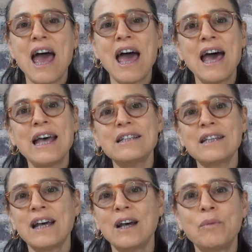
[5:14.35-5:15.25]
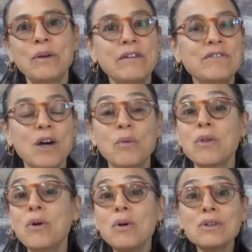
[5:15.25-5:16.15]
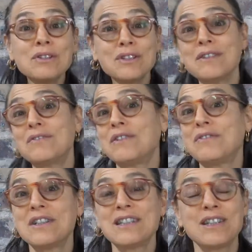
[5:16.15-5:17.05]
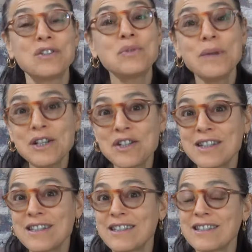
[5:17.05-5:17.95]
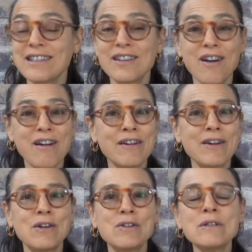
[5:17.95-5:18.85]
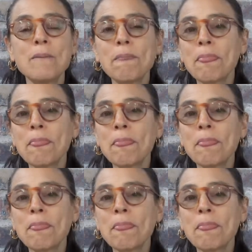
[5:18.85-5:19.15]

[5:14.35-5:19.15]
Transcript: And we've dealt with all sorts of different situations and scenarios.